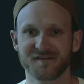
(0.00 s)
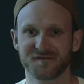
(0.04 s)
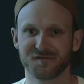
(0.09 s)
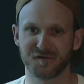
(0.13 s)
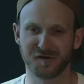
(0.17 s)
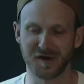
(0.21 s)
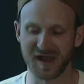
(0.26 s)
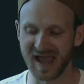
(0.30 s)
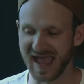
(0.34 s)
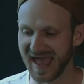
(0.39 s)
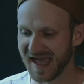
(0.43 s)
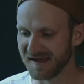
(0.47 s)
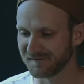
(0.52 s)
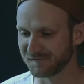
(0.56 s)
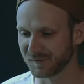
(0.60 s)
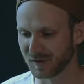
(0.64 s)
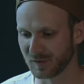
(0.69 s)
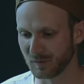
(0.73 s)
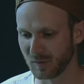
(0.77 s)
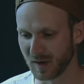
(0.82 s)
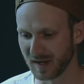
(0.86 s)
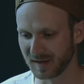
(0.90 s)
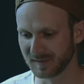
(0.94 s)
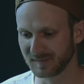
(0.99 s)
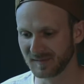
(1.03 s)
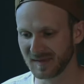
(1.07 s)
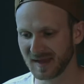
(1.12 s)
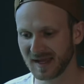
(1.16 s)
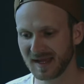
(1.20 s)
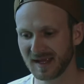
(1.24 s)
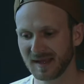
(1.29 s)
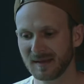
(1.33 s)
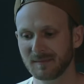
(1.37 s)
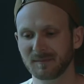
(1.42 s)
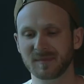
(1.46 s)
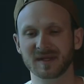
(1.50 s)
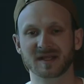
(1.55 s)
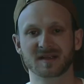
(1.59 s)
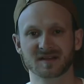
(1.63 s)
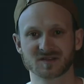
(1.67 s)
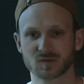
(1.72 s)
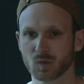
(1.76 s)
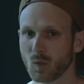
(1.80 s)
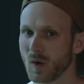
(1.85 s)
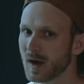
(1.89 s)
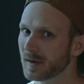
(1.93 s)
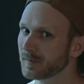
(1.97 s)
for everyone.
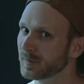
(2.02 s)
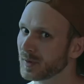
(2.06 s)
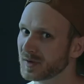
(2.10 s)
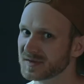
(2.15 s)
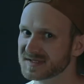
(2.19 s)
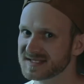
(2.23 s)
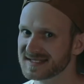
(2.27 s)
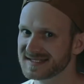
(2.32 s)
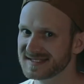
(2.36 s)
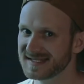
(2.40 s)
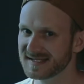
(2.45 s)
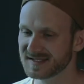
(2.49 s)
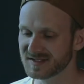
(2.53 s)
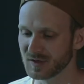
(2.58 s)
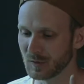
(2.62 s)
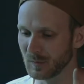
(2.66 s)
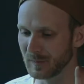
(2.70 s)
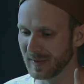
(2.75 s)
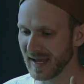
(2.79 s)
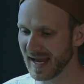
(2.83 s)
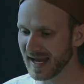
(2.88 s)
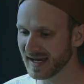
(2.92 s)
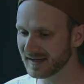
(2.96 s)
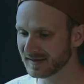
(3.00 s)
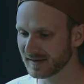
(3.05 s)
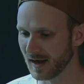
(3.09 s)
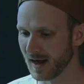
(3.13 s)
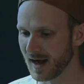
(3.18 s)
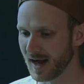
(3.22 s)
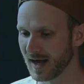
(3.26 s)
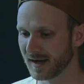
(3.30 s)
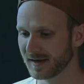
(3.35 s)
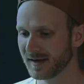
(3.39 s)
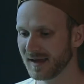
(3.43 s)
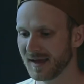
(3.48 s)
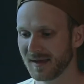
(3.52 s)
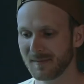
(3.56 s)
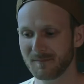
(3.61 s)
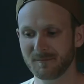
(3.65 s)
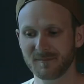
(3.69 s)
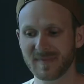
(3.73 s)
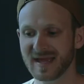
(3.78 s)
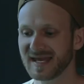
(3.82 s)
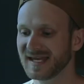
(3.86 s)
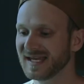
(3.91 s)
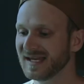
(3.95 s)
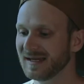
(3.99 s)
Because one person disobeyed God,
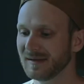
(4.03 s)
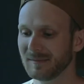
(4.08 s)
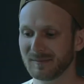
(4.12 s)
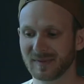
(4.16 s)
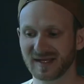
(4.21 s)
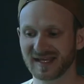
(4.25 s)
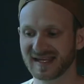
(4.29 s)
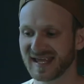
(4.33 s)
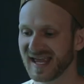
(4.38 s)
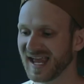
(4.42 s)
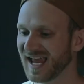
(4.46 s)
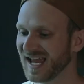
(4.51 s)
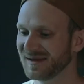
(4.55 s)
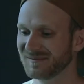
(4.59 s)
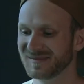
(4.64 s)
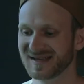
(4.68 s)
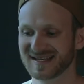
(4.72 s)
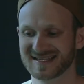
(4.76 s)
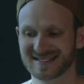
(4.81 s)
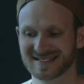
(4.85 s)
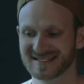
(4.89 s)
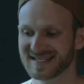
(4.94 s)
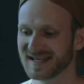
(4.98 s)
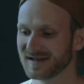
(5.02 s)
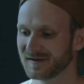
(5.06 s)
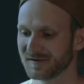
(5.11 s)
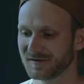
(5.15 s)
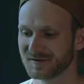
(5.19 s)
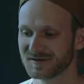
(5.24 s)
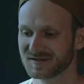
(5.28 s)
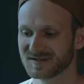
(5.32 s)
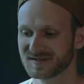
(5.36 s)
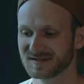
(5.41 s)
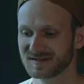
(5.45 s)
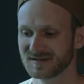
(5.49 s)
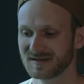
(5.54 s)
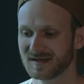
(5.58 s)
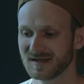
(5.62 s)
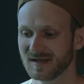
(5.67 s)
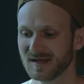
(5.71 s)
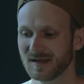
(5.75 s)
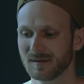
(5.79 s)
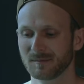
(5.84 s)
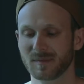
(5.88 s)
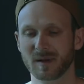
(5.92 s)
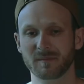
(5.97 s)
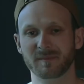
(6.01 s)
many became sinners.
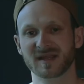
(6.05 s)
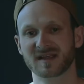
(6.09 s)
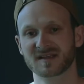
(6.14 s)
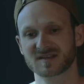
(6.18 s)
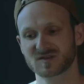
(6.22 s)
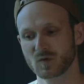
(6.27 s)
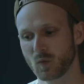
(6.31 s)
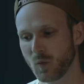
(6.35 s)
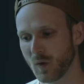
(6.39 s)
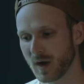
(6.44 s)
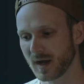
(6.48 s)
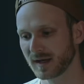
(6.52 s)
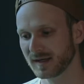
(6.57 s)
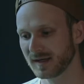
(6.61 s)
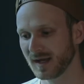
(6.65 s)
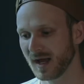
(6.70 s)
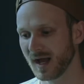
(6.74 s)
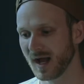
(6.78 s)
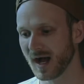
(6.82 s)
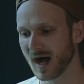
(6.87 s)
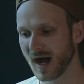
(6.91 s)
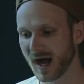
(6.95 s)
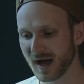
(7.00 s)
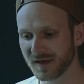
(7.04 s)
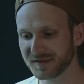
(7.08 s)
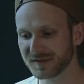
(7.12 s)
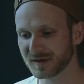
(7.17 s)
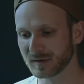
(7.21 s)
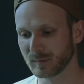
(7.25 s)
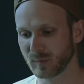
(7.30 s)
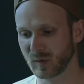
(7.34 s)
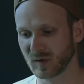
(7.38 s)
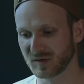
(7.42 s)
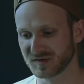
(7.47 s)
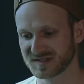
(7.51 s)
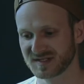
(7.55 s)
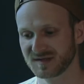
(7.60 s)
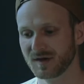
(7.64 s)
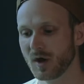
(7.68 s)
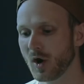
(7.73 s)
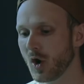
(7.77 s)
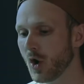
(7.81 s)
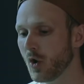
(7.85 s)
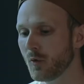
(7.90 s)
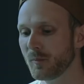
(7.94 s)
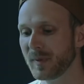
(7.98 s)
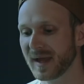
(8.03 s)
But because one other person
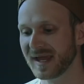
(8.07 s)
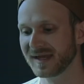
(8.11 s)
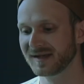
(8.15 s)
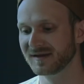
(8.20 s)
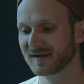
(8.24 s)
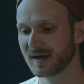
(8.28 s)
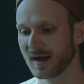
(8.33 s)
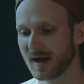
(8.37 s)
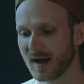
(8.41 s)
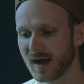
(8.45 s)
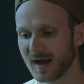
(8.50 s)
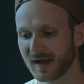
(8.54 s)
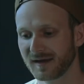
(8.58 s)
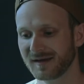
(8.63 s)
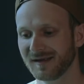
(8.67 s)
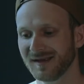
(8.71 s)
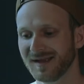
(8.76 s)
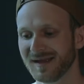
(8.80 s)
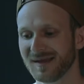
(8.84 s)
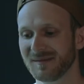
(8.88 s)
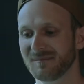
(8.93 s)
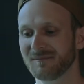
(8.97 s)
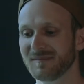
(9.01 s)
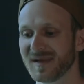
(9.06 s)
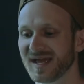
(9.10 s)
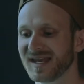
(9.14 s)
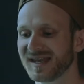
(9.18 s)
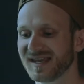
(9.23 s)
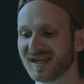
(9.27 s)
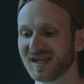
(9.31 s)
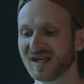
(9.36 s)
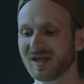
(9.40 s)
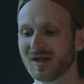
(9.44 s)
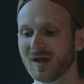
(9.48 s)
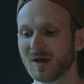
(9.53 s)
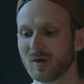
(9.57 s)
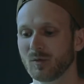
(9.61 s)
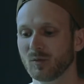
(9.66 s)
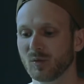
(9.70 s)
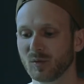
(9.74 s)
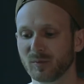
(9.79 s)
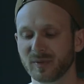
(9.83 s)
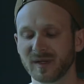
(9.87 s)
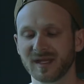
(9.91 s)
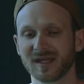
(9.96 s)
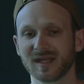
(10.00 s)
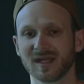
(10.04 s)
obeyed God, many
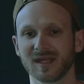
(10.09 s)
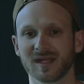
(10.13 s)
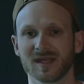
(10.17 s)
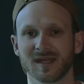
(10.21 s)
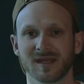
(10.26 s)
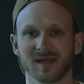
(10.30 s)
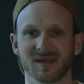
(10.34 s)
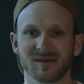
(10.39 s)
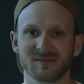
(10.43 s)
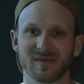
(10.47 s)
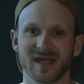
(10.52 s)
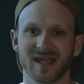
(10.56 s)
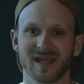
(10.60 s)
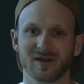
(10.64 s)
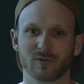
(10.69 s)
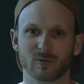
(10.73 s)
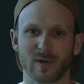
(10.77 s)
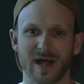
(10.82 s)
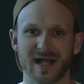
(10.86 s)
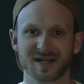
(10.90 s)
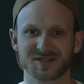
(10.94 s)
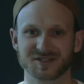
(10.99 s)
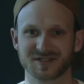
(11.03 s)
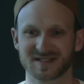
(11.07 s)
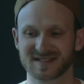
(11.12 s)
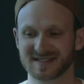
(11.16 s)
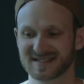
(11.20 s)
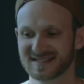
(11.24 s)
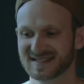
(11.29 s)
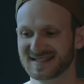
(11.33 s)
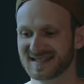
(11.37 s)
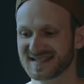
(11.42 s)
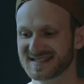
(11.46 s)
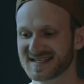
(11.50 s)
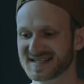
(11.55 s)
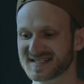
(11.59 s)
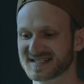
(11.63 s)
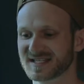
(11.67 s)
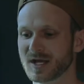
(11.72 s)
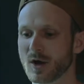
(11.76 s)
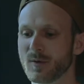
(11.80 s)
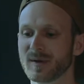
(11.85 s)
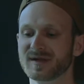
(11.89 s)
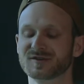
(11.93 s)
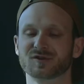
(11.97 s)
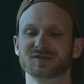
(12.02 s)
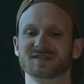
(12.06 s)
will be made righteous. This is
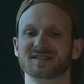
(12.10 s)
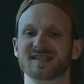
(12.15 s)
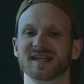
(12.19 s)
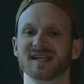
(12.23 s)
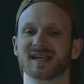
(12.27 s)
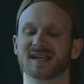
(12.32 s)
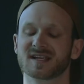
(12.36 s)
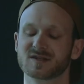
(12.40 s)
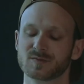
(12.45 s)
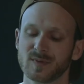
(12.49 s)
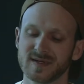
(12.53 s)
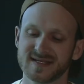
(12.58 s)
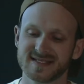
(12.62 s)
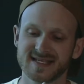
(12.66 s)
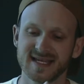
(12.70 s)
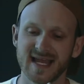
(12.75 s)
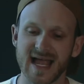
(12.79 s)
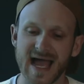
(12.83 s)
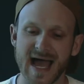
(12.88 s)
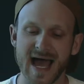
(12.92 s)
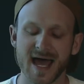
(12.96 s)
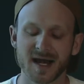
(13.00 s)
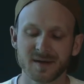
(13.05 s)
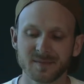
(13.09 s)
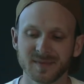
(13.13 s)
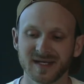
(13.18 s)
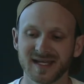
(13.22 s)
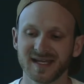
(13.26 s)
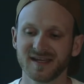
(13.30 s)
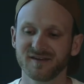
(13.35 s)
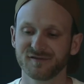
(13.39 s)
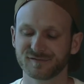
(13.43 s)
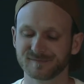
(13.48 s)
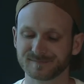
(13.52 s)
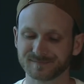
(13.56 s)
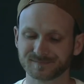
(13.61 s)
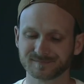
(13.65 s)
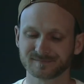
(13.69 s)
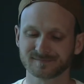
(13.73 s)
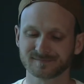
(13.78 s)
so interesting because we see Adam and Eve